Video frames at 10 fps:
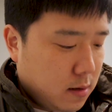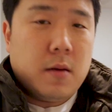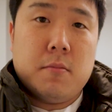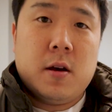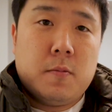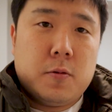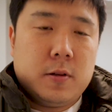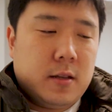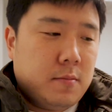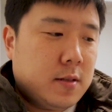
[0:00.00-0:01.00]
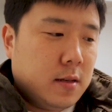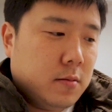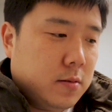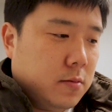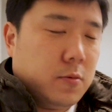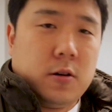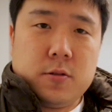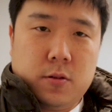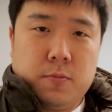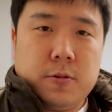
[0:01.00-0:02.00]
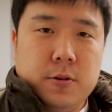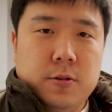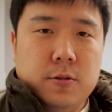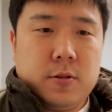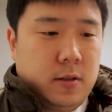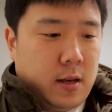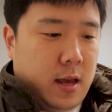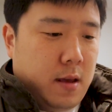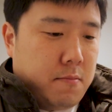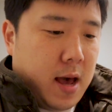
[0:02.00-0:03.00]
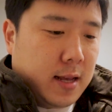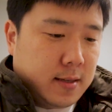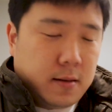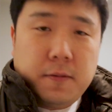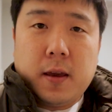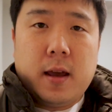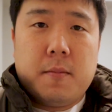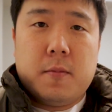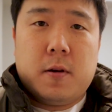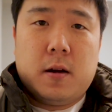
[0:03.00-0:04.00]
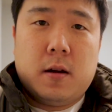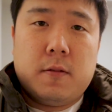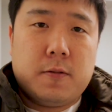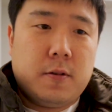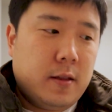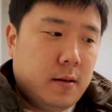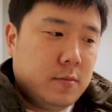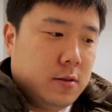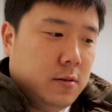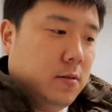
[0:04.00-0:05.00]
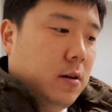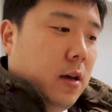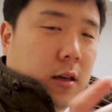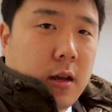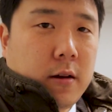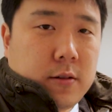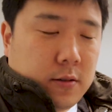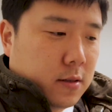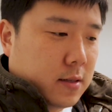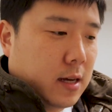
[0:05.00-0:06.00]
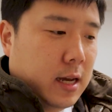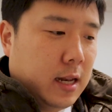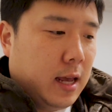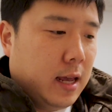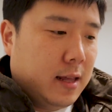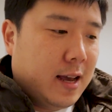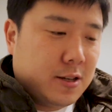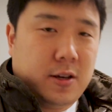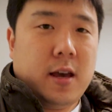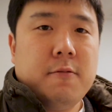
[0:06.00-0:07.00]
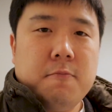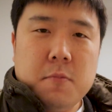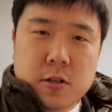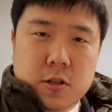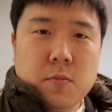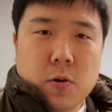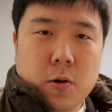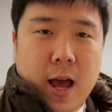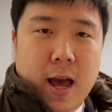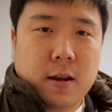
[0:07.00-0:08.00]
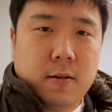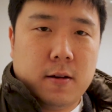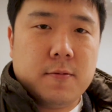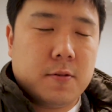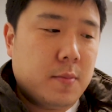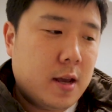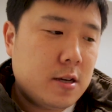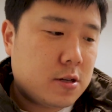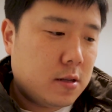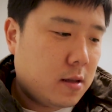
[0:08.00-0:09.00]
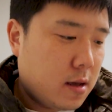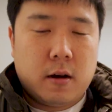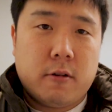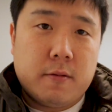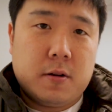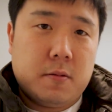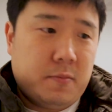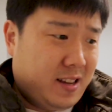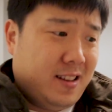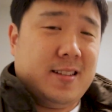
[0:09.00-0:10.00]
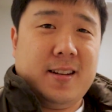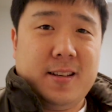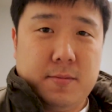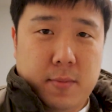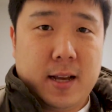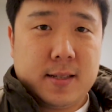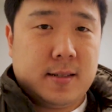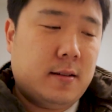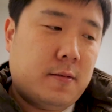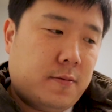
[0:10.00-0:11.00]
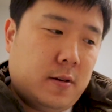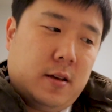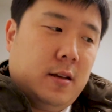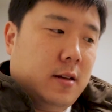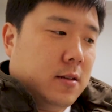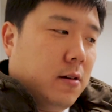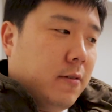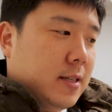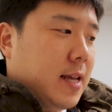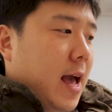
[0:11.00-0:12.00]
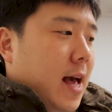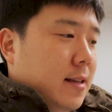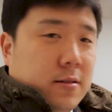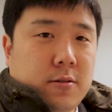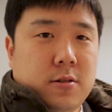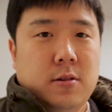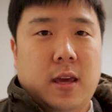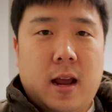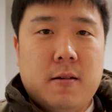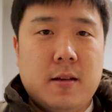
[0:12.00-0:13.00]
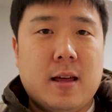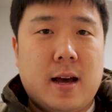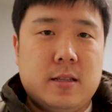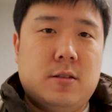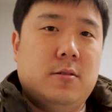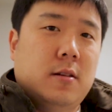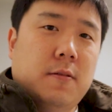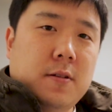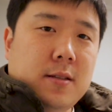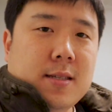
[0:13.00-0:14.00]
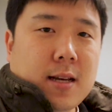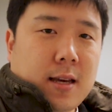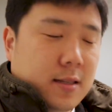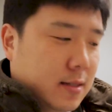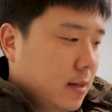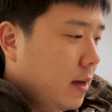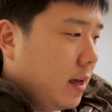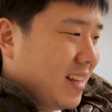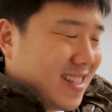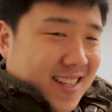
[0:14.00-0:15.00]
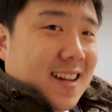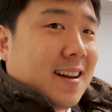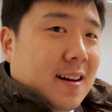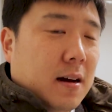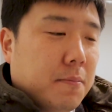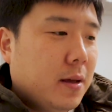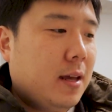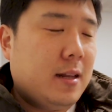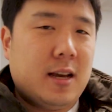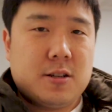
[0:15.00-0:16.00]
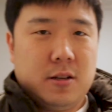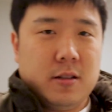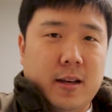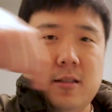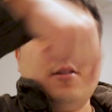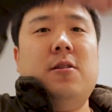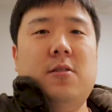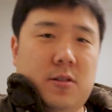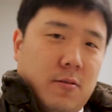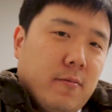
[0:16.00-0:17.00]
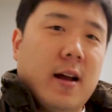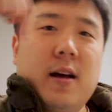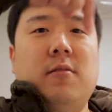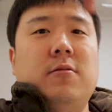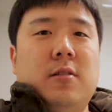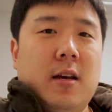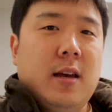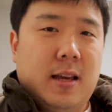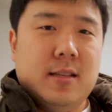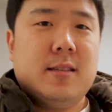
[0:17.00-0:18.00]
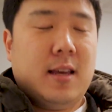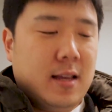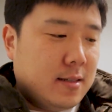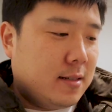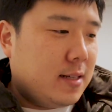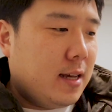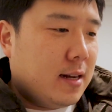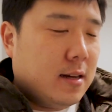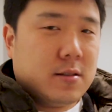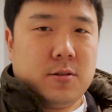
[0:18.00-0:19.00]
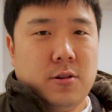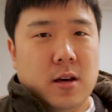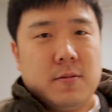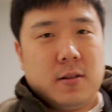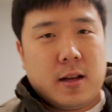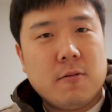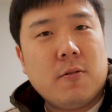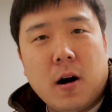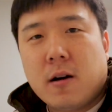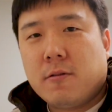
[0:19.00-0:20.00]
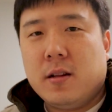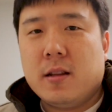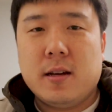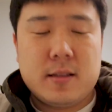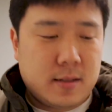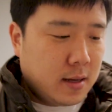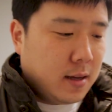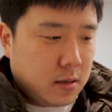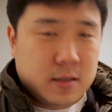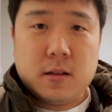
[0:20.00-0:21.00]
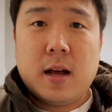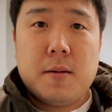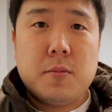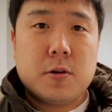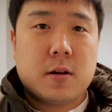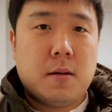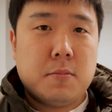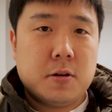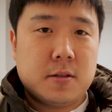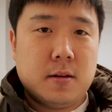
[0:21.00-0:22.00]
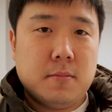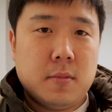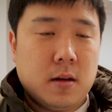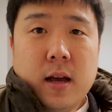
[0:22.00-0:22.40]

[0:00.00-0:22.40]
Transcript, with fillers: And Matterport themselves also produce a massive camera for them to carry to the site and actually have much more accurate information. However, because it is massive, it is always hassle to carry that to different sites and set it up and actually like turns around and scans the data so you have to like walk with it. It's a lot more cumbersome.